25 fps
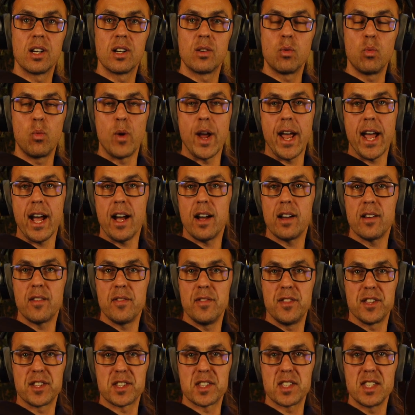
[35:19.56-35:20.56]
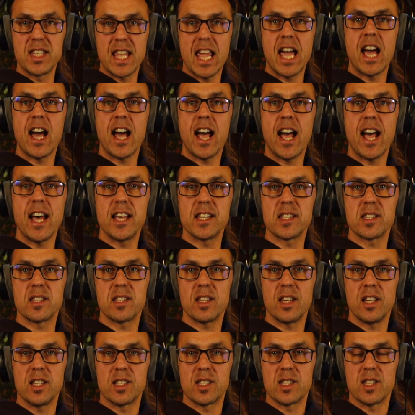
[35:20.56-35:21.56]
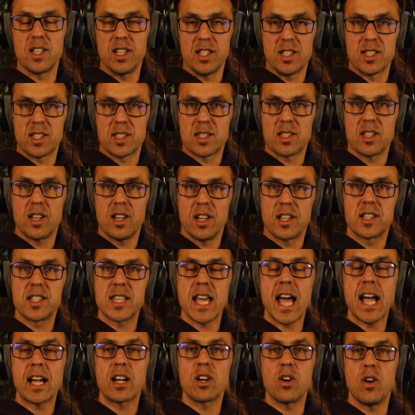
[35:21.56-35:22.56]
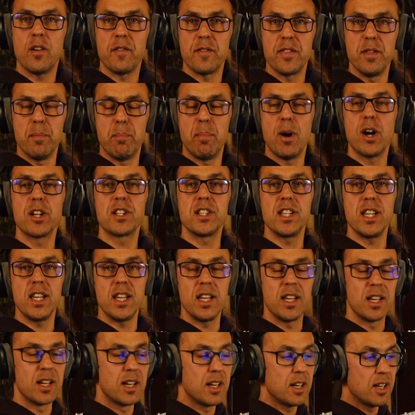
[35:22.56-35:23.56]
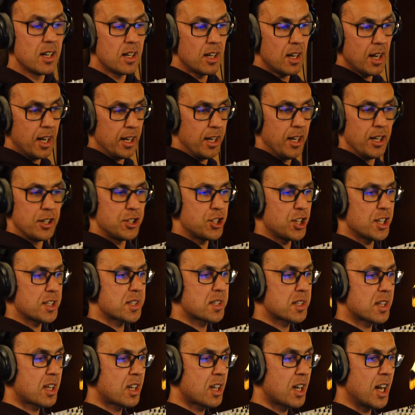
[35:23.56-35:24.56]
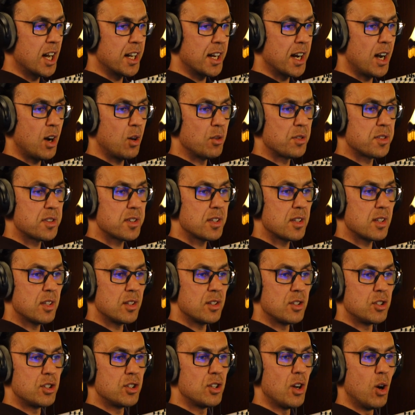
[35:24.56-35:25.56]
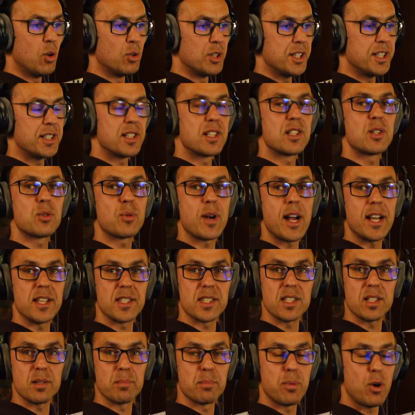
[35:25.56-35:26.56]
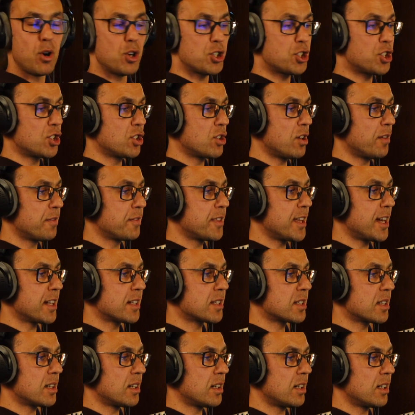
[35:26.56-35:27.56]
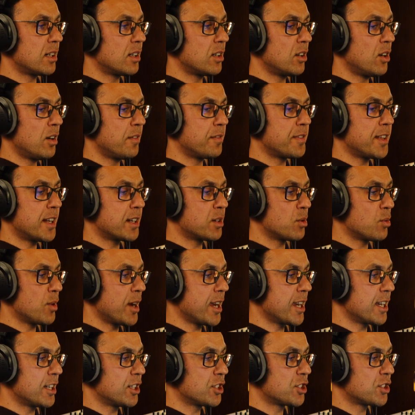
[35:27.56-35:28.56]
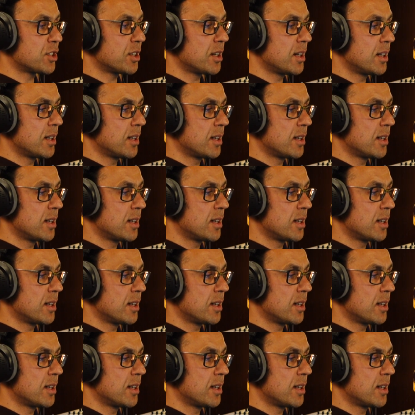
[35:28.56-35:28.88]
where the snare has its attack of the body, and I just cut out only the transient portion of that range.